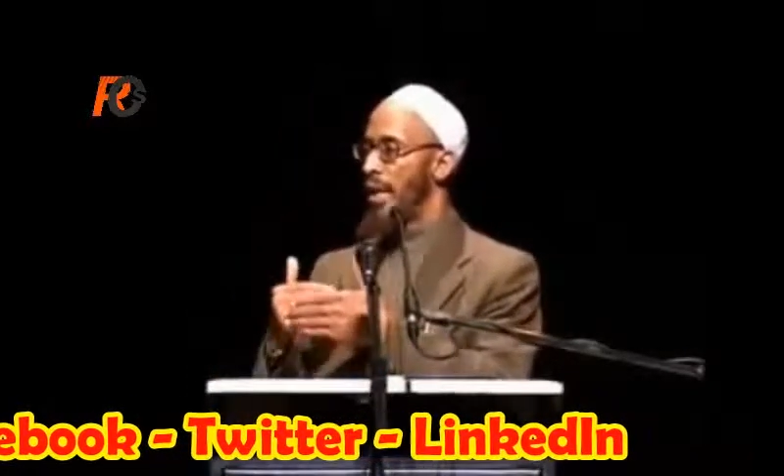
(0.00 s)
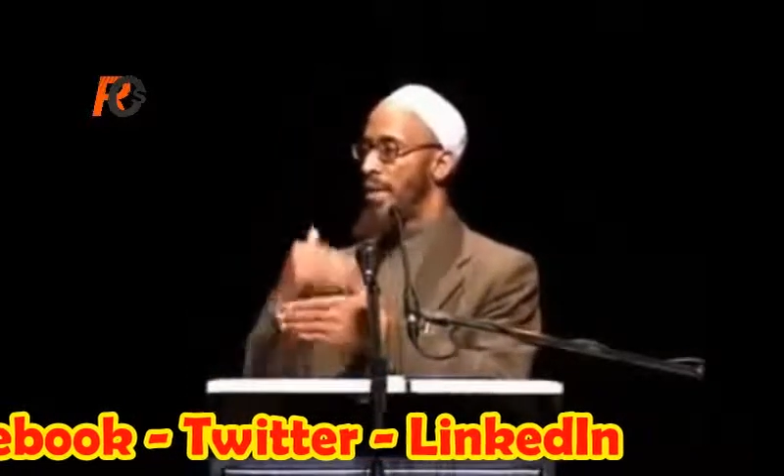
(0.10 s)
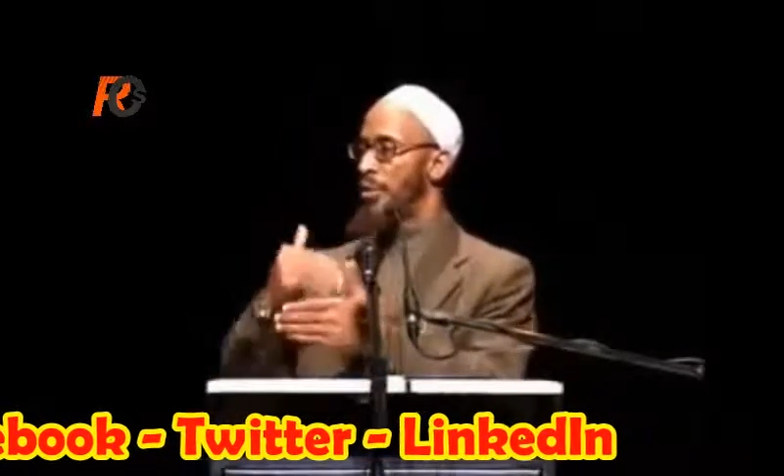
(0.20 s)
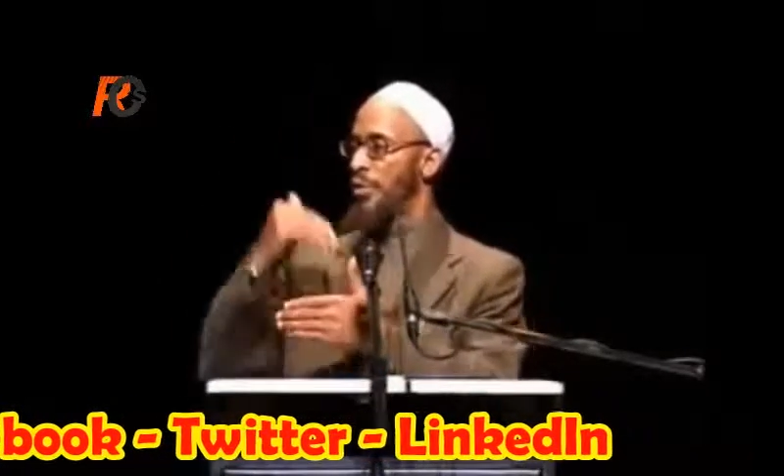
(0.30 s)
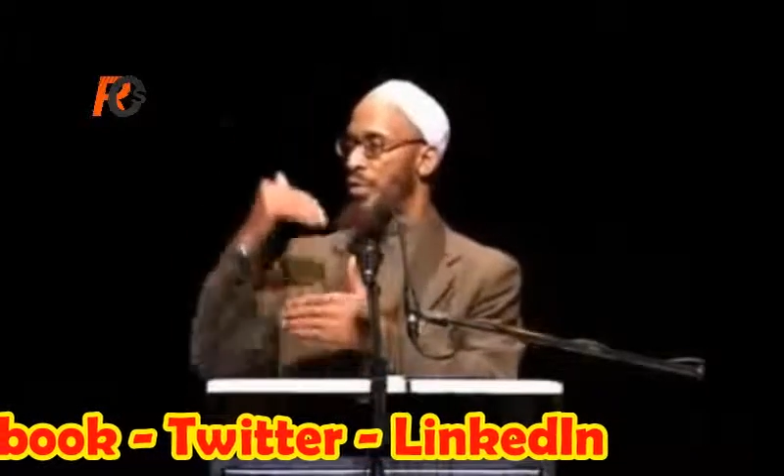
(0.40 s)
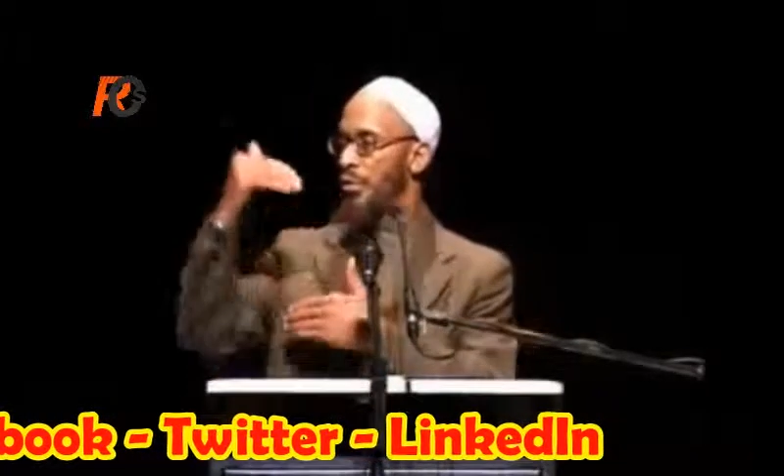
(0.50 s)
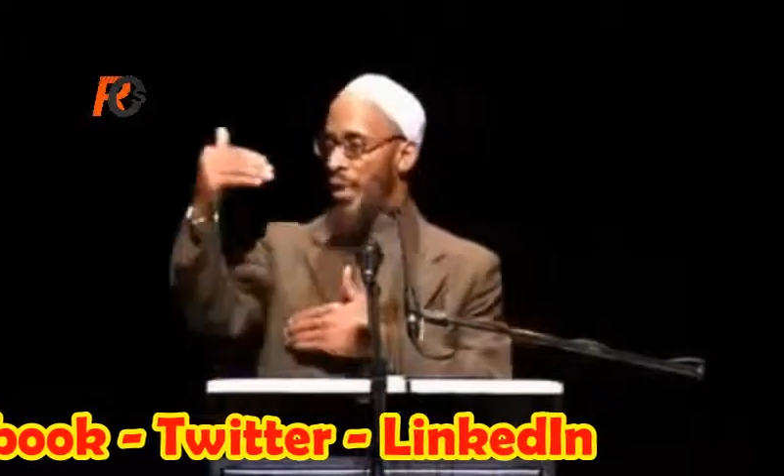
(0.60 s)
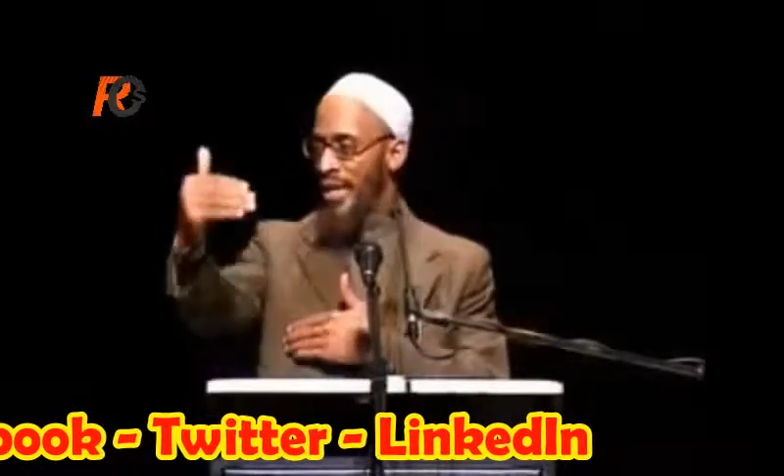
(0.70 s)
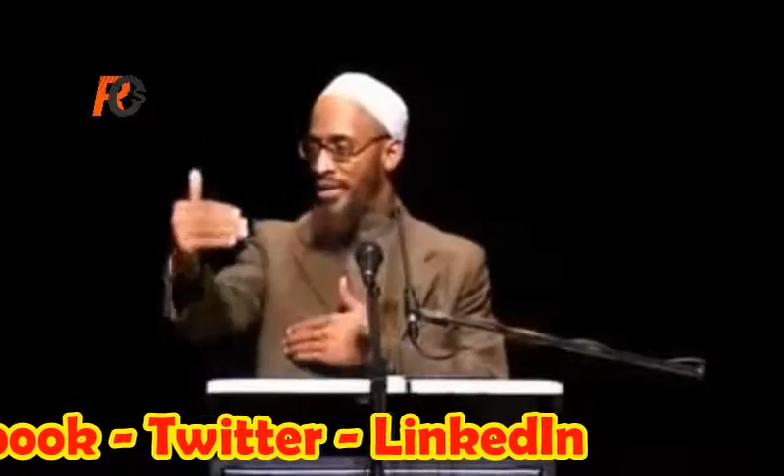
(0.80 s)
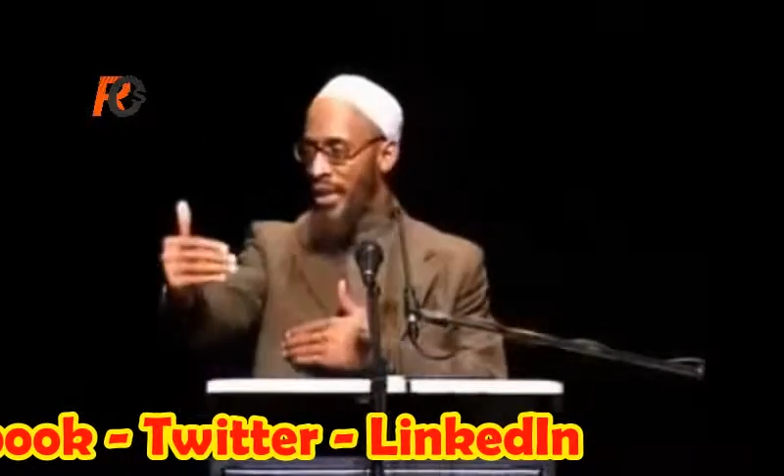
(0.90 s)
into the
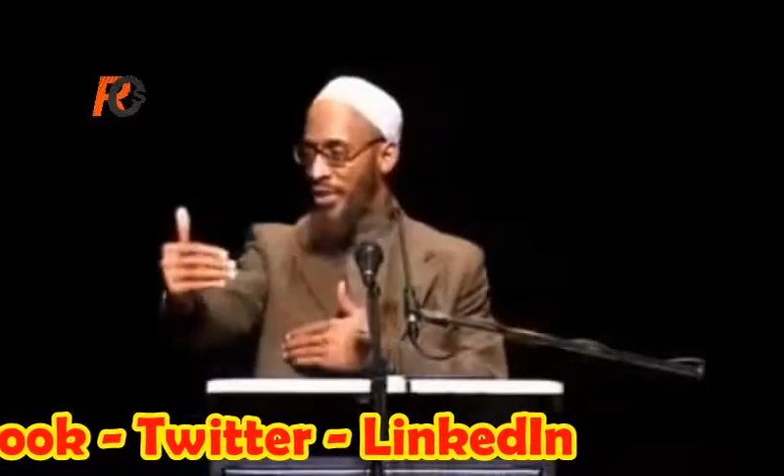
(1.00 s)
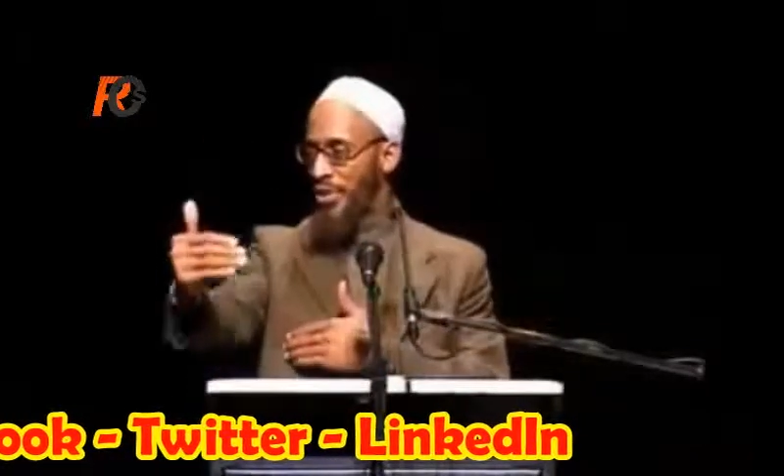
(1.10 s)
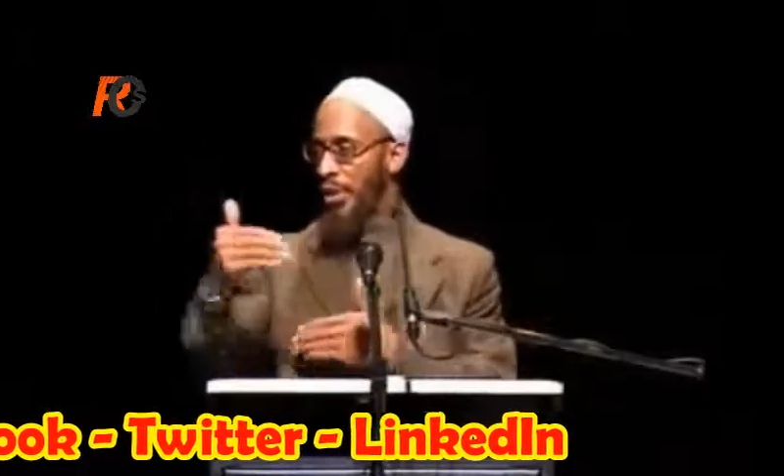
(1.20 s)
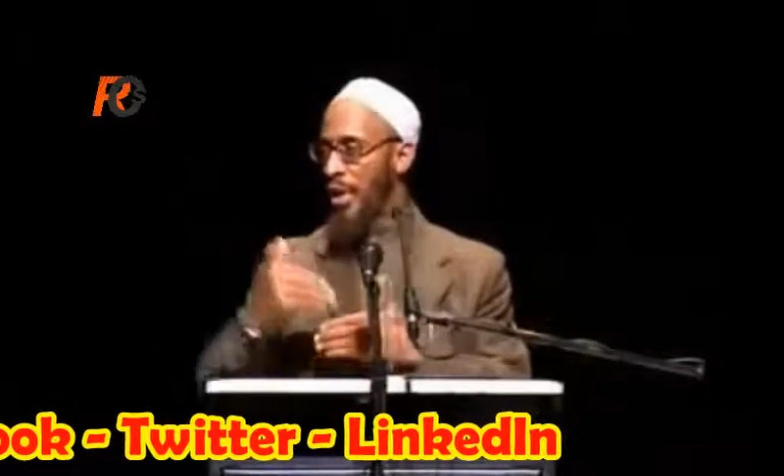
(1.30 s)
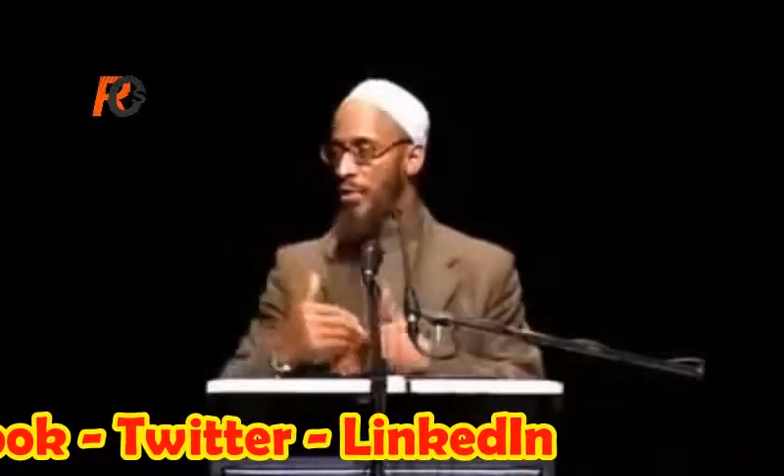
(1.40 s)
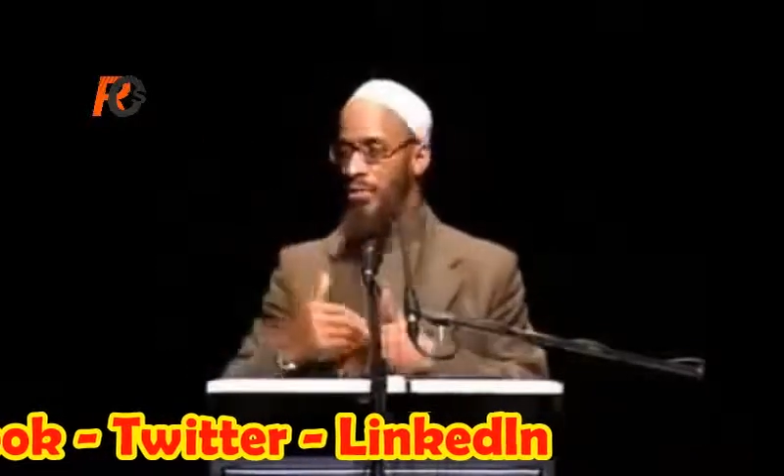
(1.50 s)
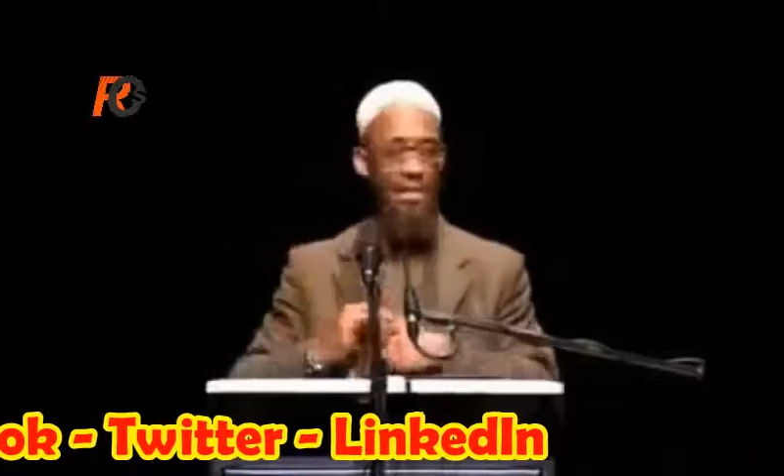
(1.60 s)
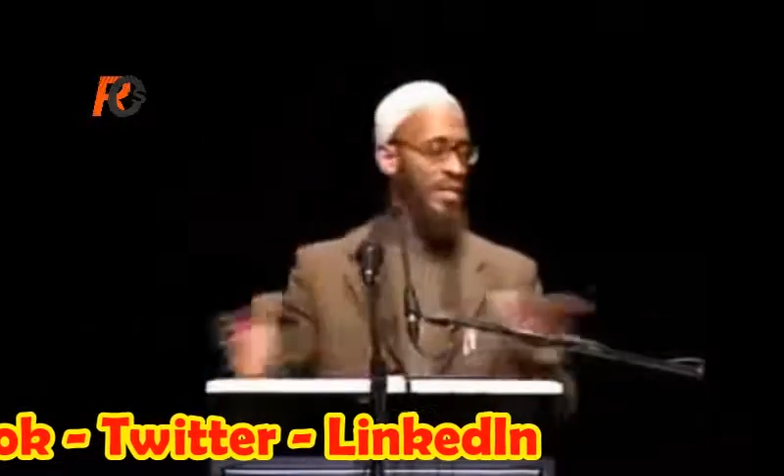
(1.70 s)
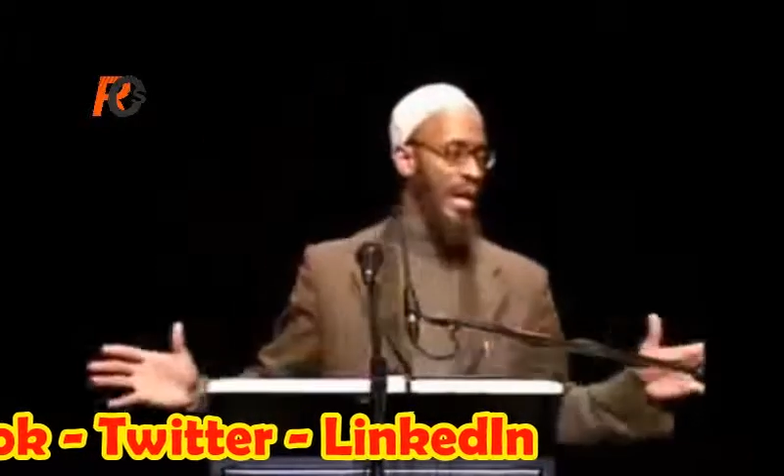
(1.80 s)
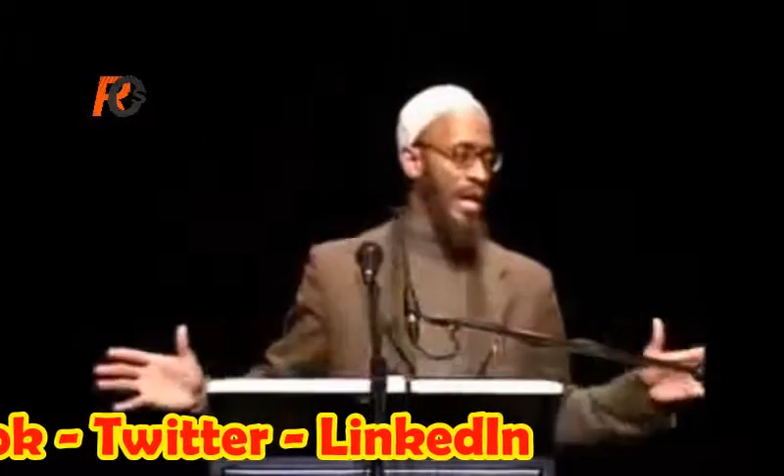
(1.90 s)
transition of
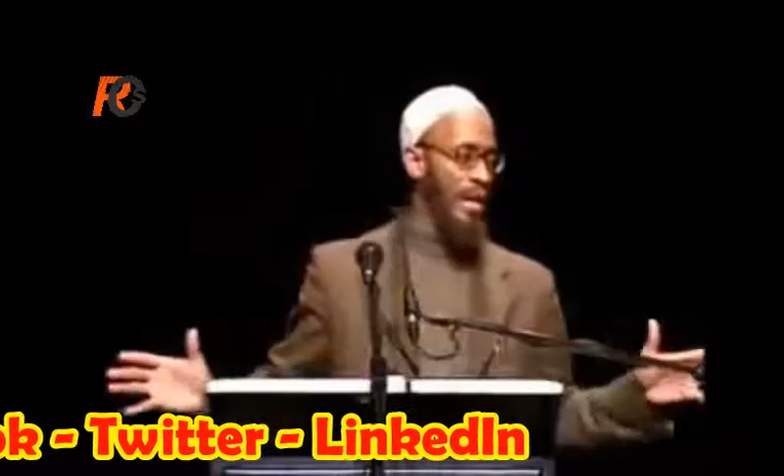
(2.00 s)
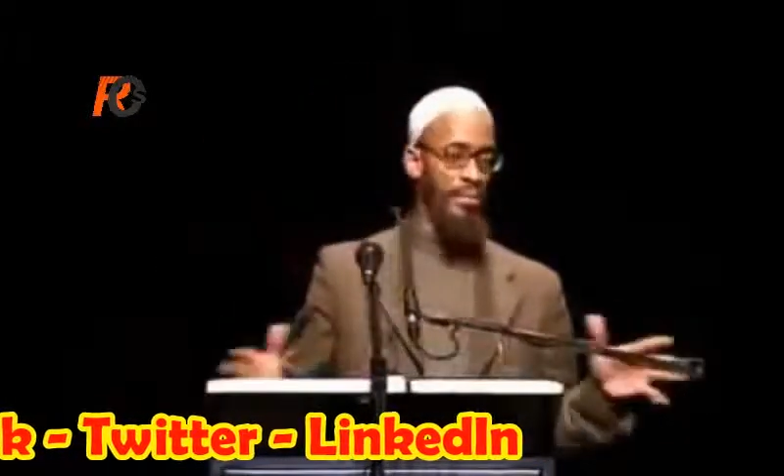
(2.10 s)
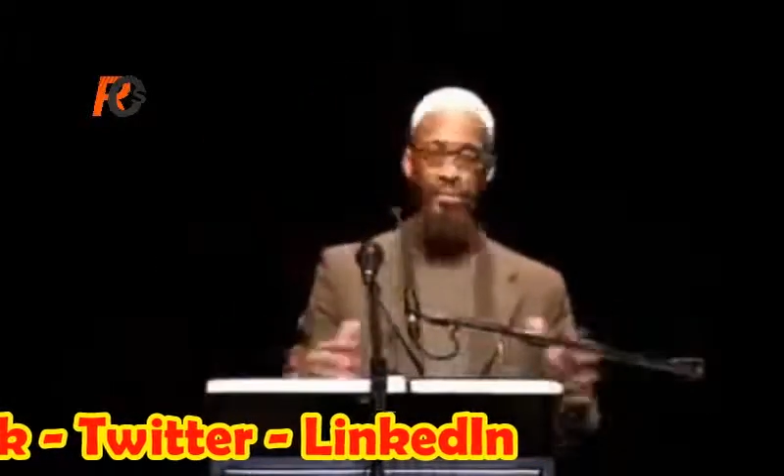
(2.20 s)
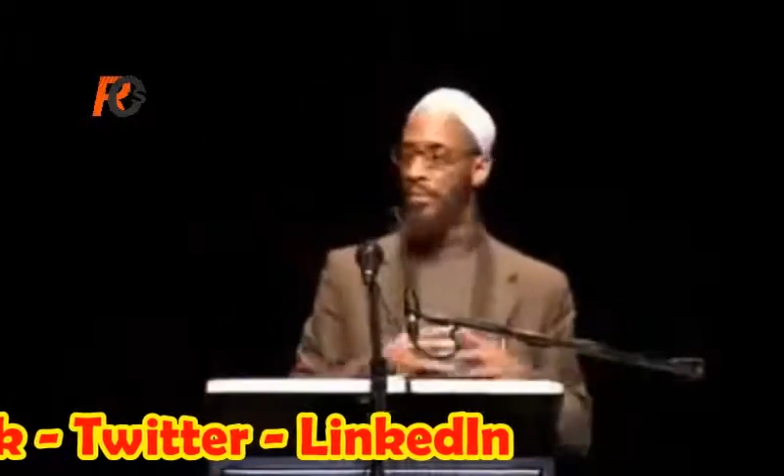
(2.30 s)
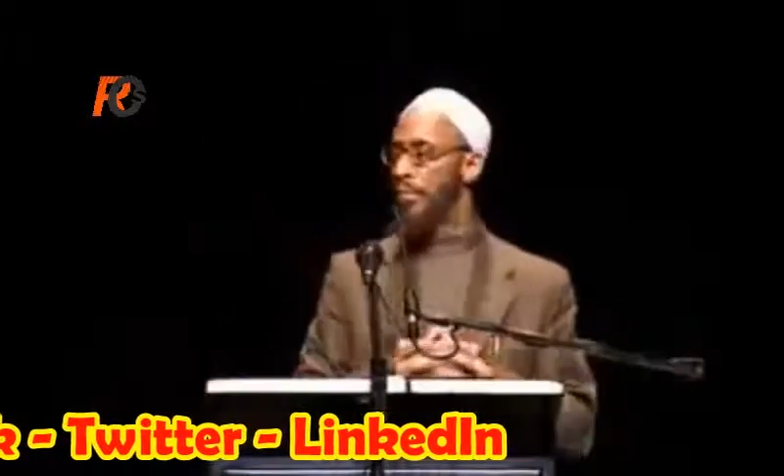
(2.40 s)
Islam.